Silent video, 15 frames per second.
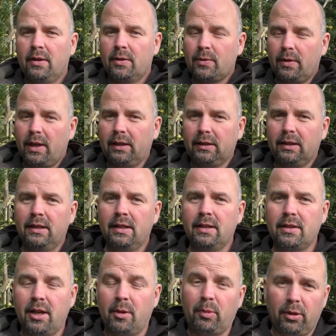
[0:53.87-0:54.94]
So that
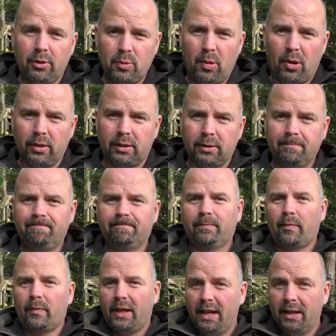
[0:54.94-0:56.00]
is a plus point.
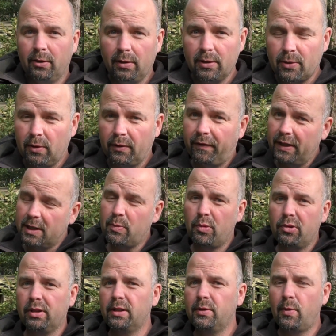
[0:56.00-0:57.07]
It also fits
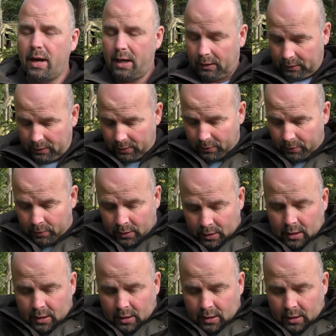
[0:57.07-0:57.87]
pretty well too.